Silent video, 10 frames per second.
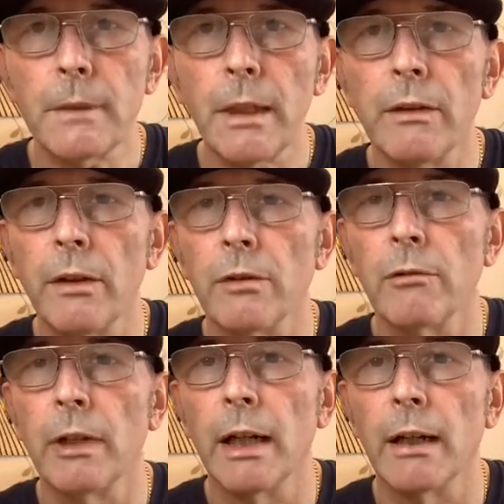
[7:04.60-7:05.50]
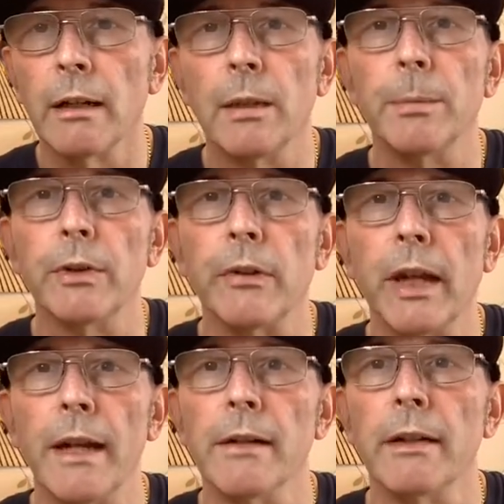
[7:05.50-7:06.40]
This is a really hard book to
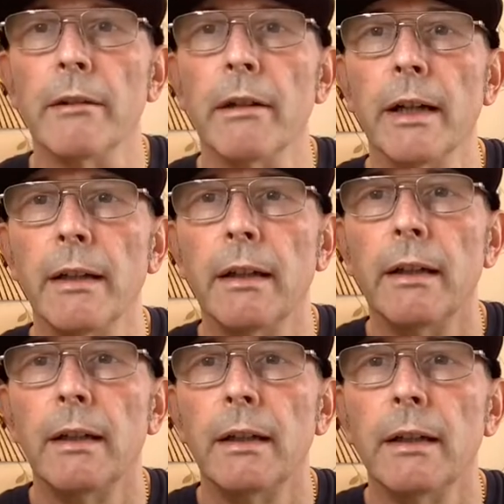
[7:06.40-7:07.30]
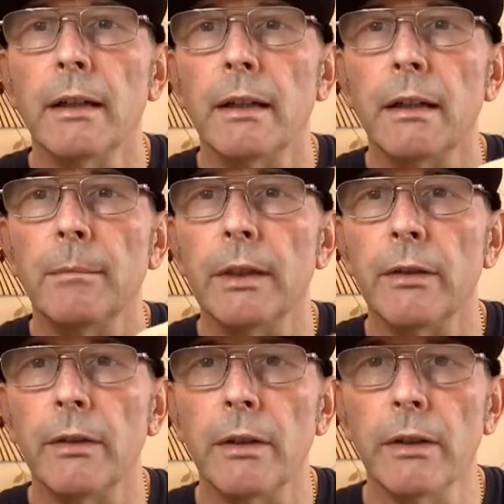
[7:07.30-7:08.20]
get in high grade. Um,
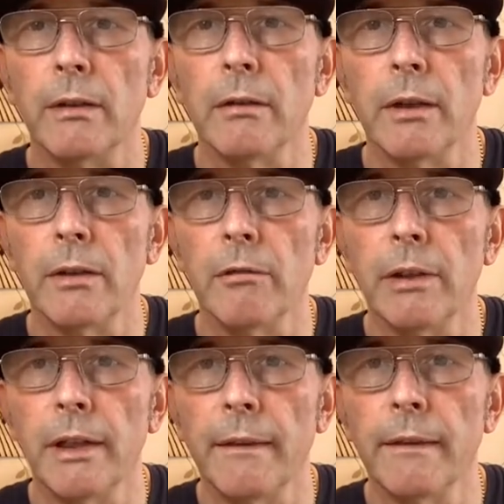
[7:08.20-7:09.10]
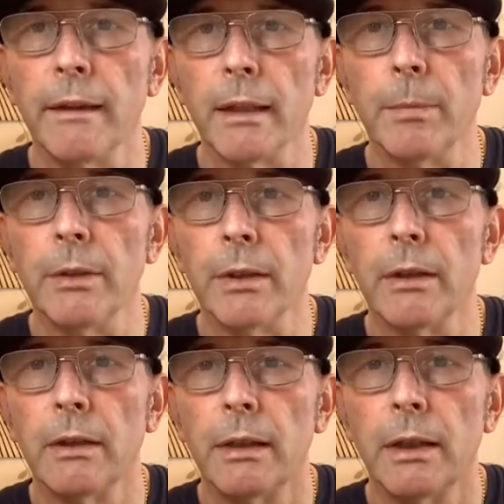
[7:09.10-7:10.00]
it's, it's, it's a really thick
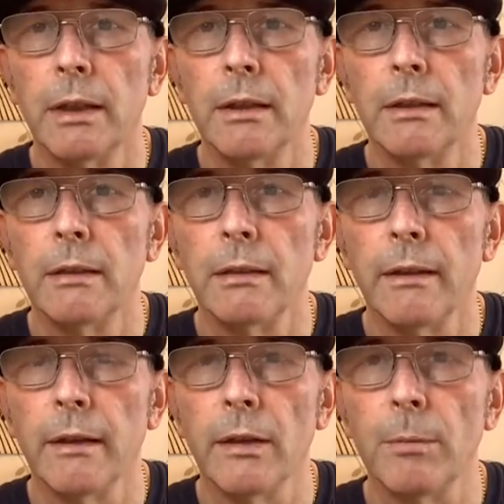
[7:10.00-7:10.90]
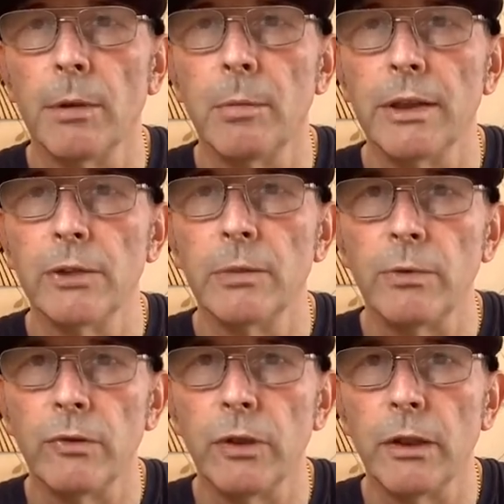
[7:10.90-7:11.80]
book. I think it's probably triple
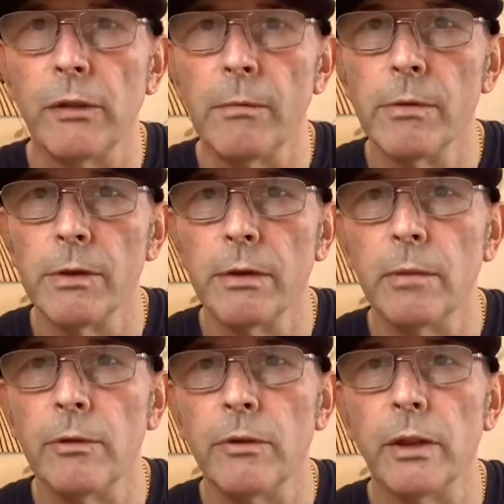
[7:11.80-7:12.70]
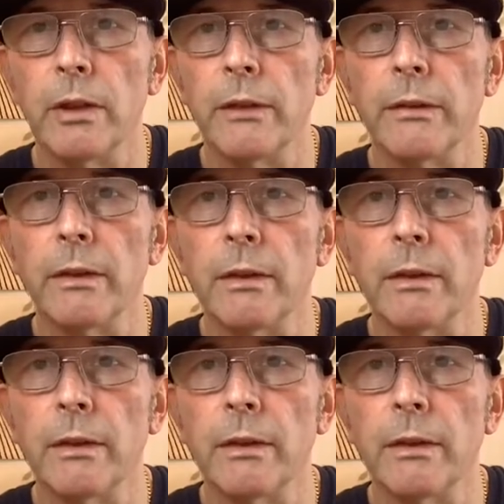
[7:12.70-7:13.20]
sized more than double sized.